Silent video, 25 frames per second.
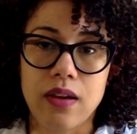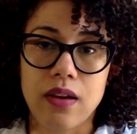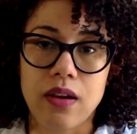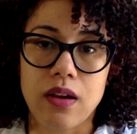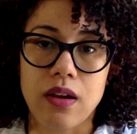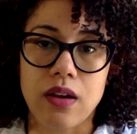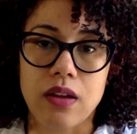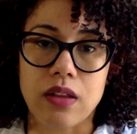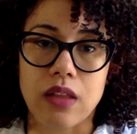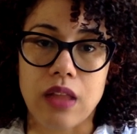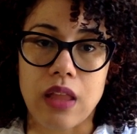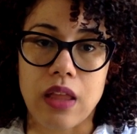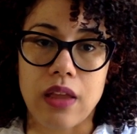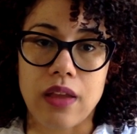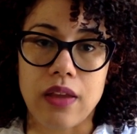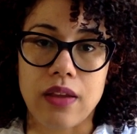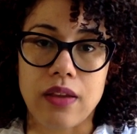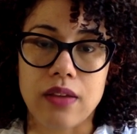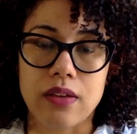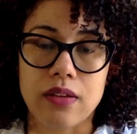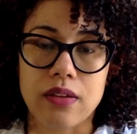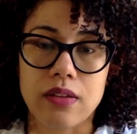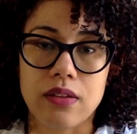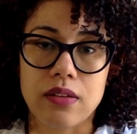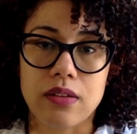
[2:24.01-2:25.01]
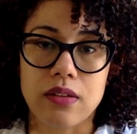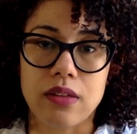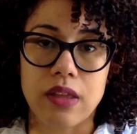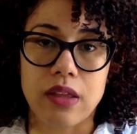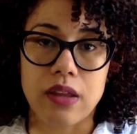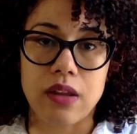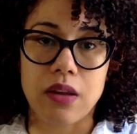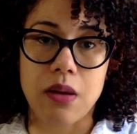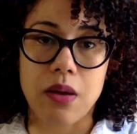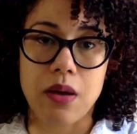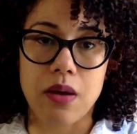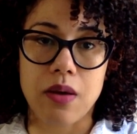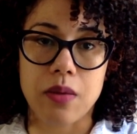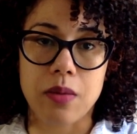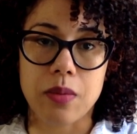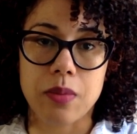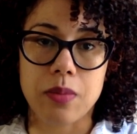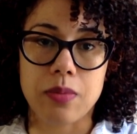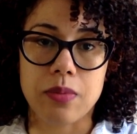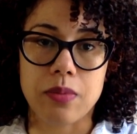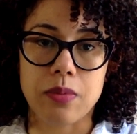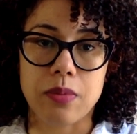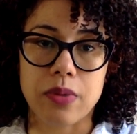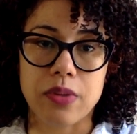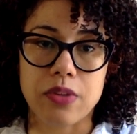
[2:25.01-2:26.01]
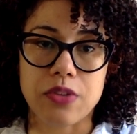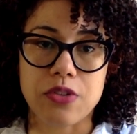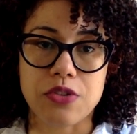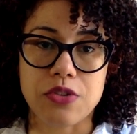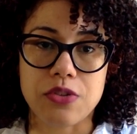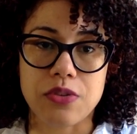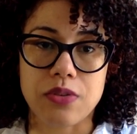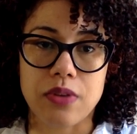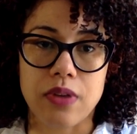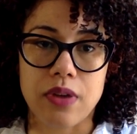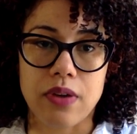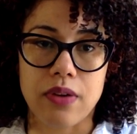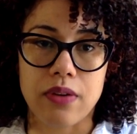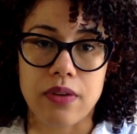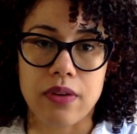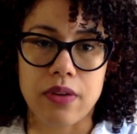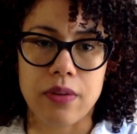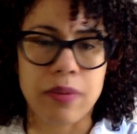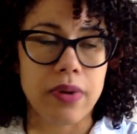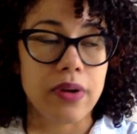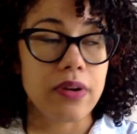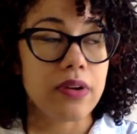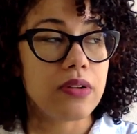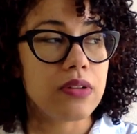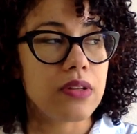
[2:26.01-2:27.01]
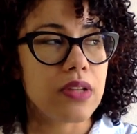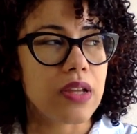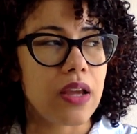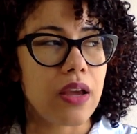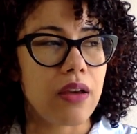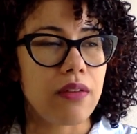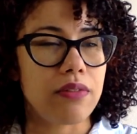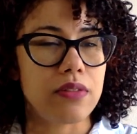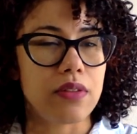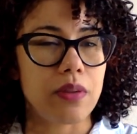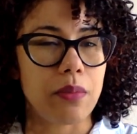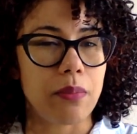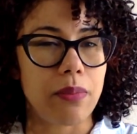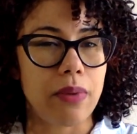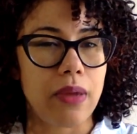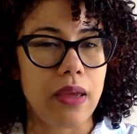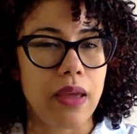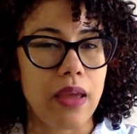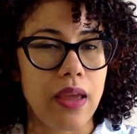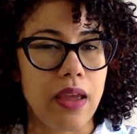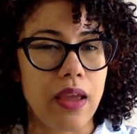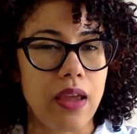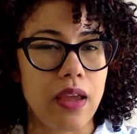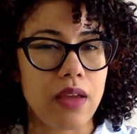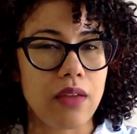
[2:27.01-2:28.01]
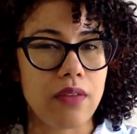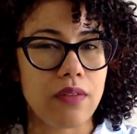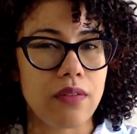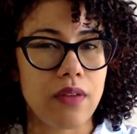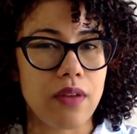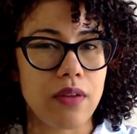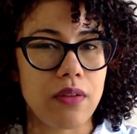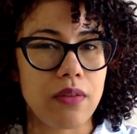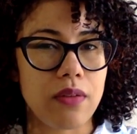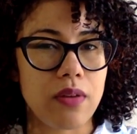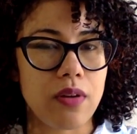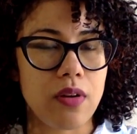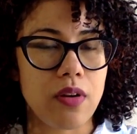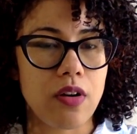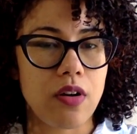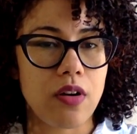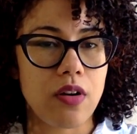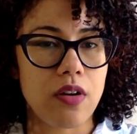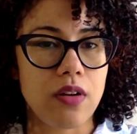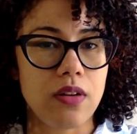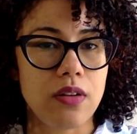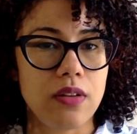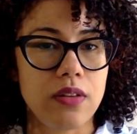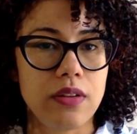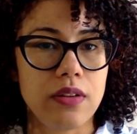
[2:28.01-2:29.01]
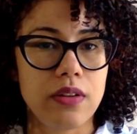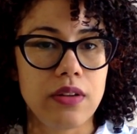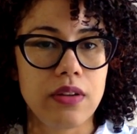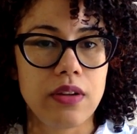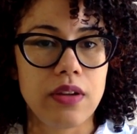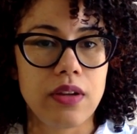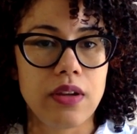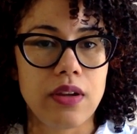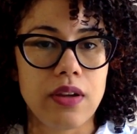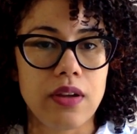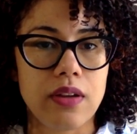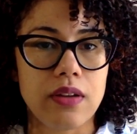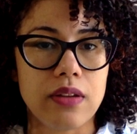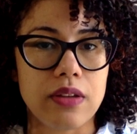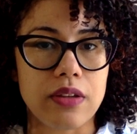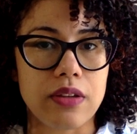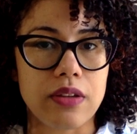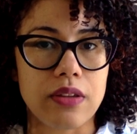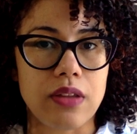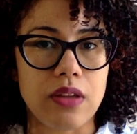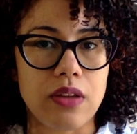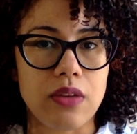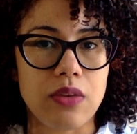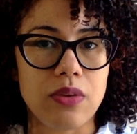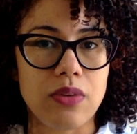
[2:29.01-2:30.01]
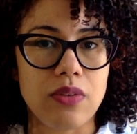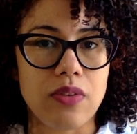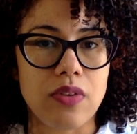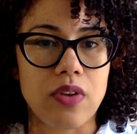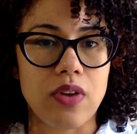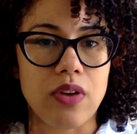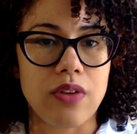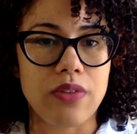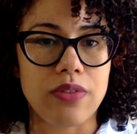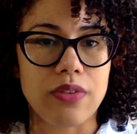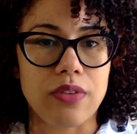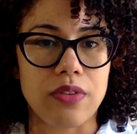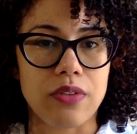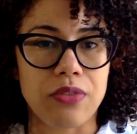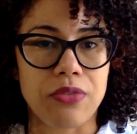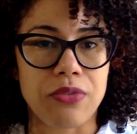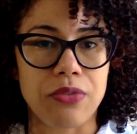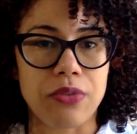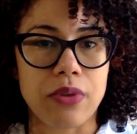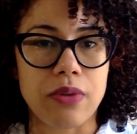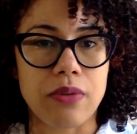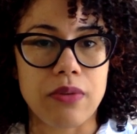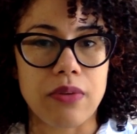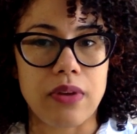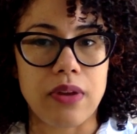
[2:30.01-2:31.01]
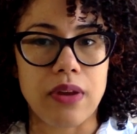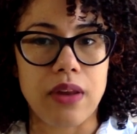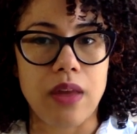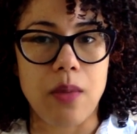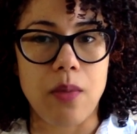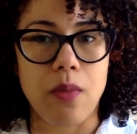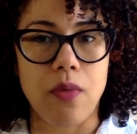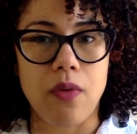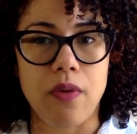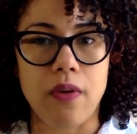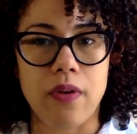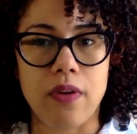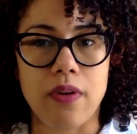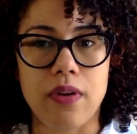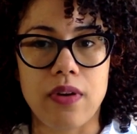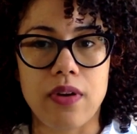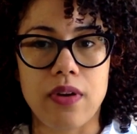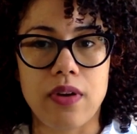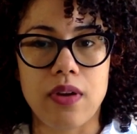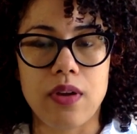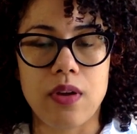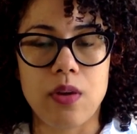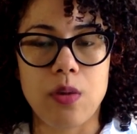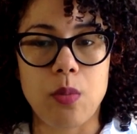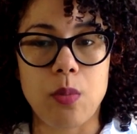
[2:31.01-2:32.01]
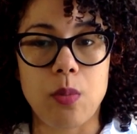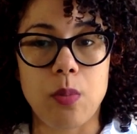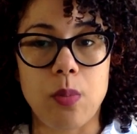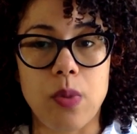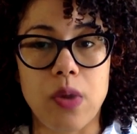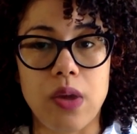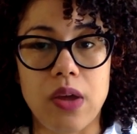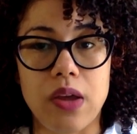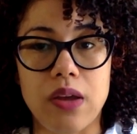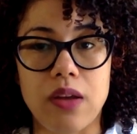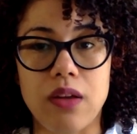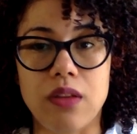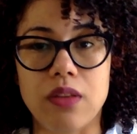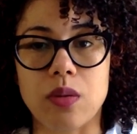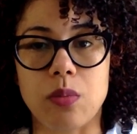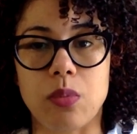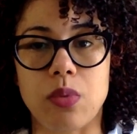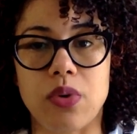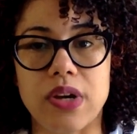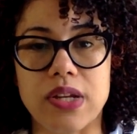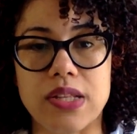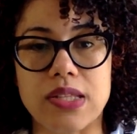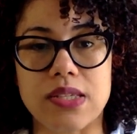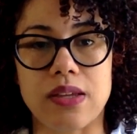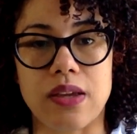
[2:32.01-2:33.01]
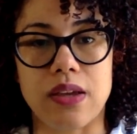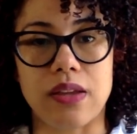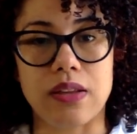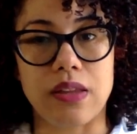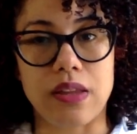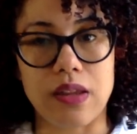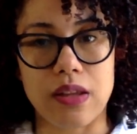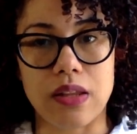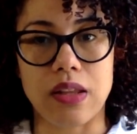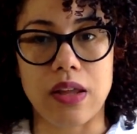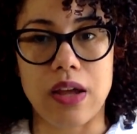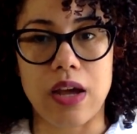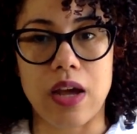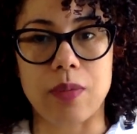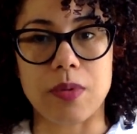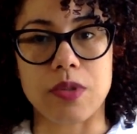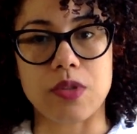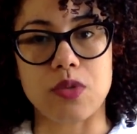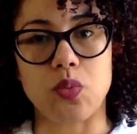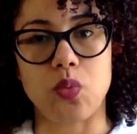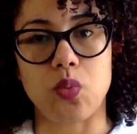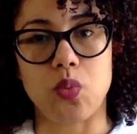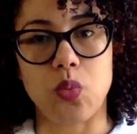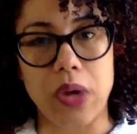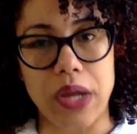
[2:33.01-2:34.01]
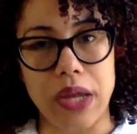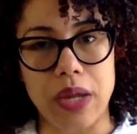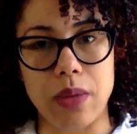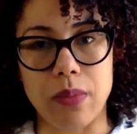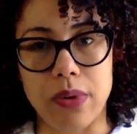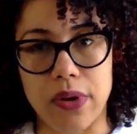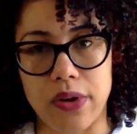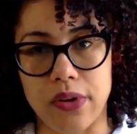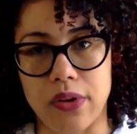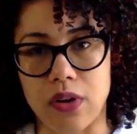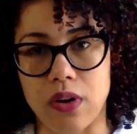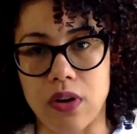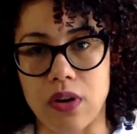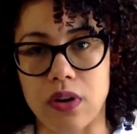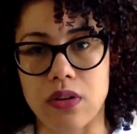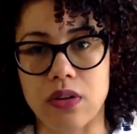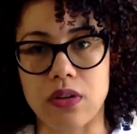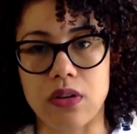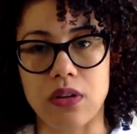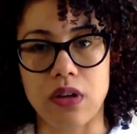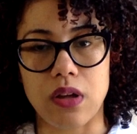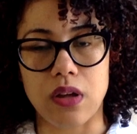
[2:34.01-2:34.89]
unlike GitHub, which you now apparently have to pay, if I recall. Like, they don't even offer the free one anymore. But on the bright side, GitLab is way better.